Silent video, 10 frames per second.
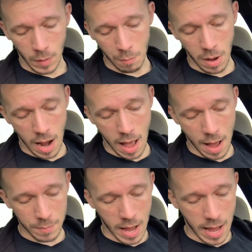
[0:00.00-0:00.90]
but I,
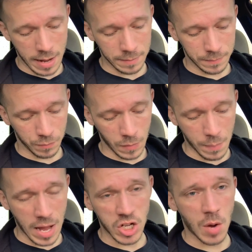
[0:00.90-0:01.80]
I'm not I'm
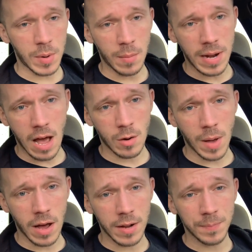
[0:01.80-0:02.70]
not jumping up and down
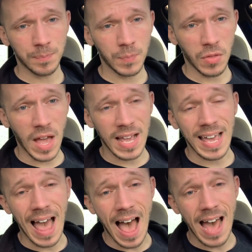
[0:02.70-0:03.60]
about it. Thank
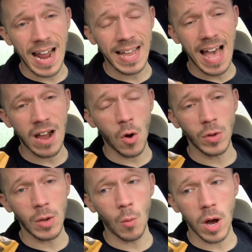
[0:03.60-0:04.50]
God I got
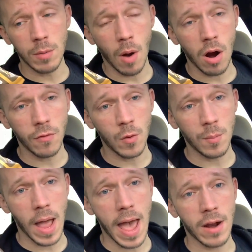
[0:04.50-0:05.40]
only one bar from
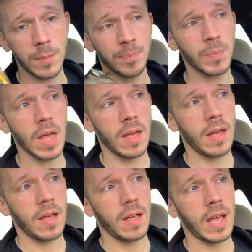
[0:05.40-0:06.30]
Adam.
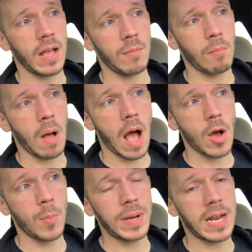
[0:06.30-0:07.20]
I
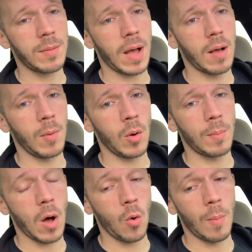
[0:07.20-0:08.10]
hope he didn't buy a
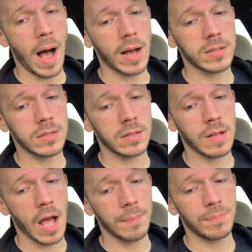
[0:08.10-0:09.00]
whole box.
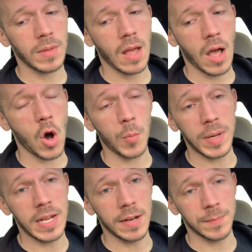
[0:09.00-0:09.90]
I, I hope he
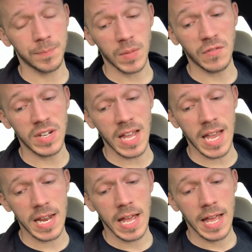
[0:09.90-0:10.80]
didn't. If he
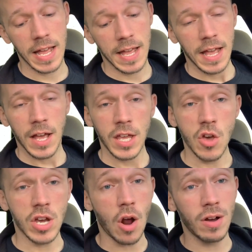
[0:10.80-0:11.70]
did, you
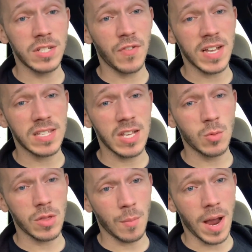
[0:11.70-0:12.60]
can always fix these
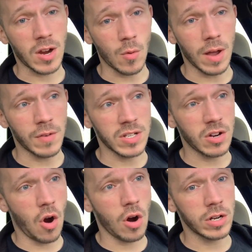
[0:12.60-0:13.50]
with a microwave because
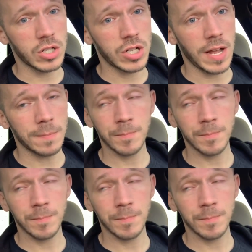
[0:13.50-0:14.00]
they're hard as shit.